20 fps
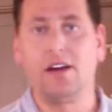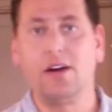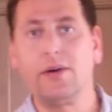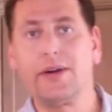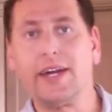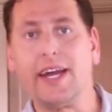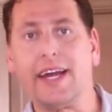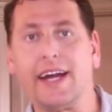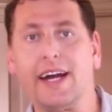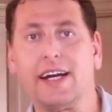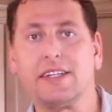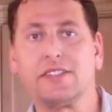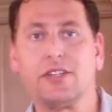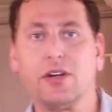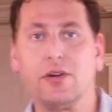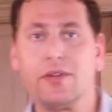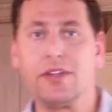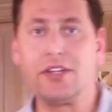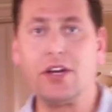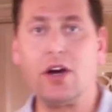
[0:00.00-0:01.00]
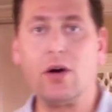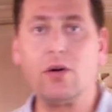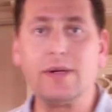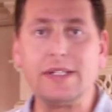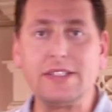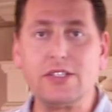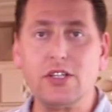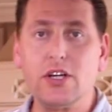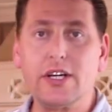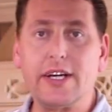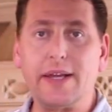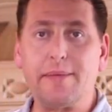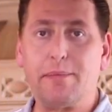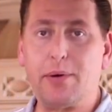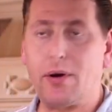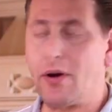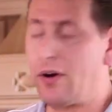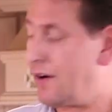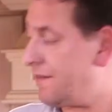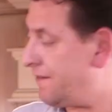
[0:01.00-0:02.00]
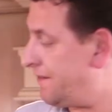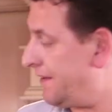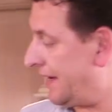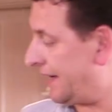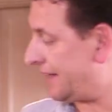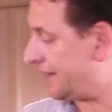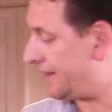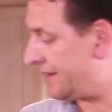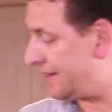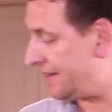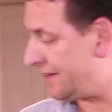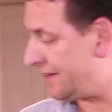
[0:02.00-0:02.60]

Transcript: Okay guys, so the dough is looking perfect.